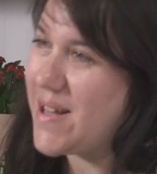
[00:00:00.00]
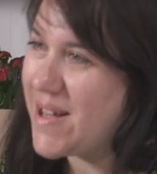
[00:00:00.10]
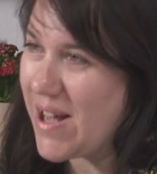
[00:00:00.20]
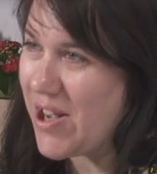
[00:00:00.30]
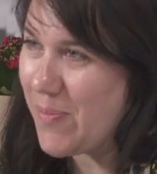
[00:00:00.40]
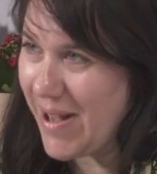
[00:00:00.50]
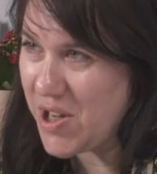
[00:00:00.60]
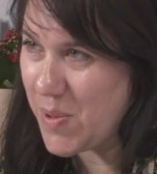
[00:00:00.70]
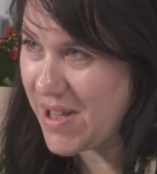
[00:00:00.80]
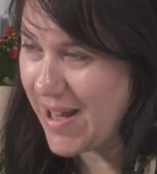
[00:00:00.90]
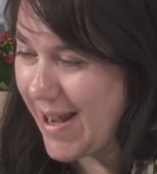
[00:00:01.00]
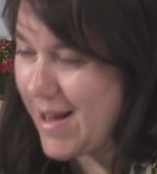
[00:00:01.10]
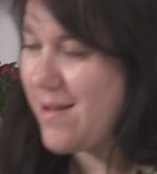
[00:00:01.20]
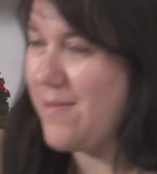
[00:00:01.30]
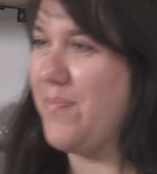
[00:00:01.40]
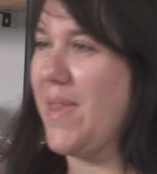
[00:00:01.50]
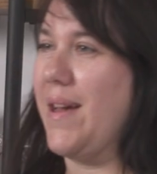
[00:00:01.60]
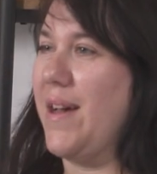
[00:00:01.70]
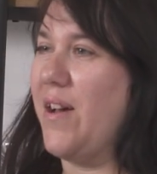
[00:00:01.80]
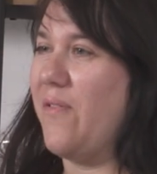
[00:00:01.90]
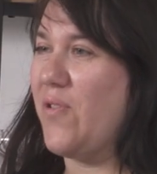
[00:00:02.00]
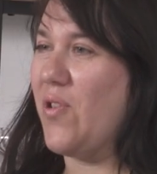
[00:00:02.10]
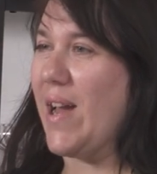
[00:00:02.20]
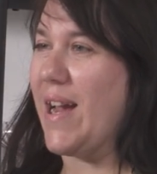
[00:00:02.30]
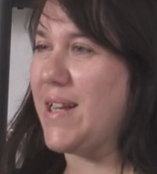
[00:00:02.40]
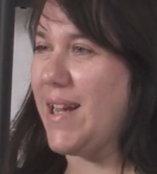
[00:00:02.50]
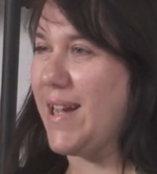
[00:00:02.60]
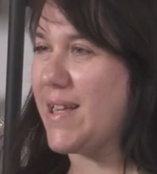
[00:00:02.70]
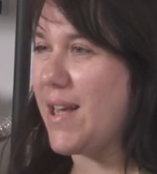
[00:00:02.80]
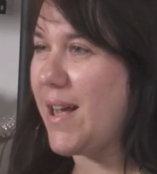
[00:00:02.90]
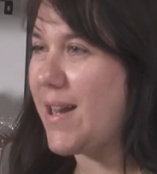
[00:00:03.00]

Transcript: So picture the scene. 4 ladies,